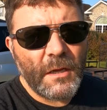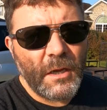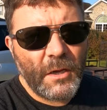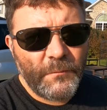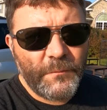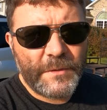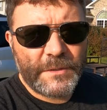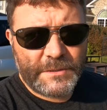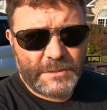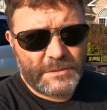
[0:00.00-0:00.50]
a
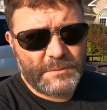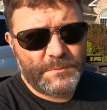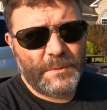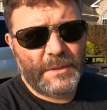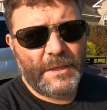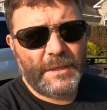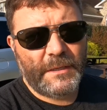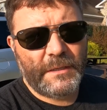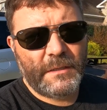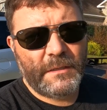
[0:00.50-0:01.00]
vintage
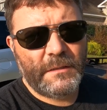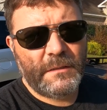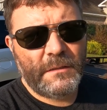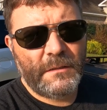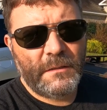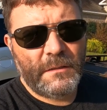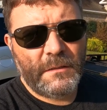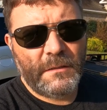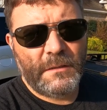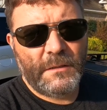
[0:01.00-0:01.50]
bike.
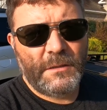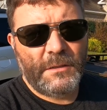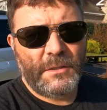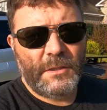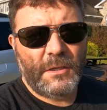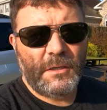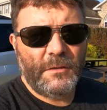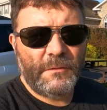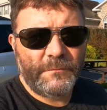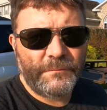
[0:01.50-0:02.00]
You
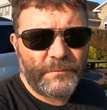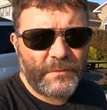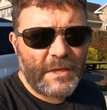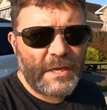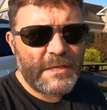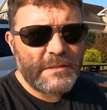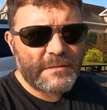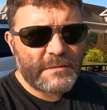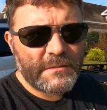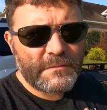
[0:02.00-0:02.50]
know, if you
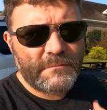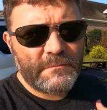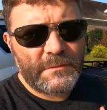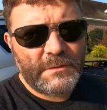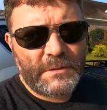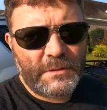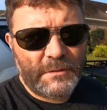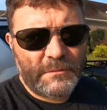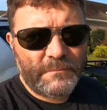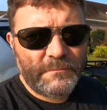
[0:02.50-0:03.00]
guys,
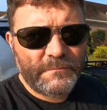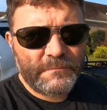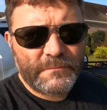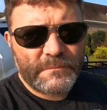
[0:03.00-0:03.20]
you know,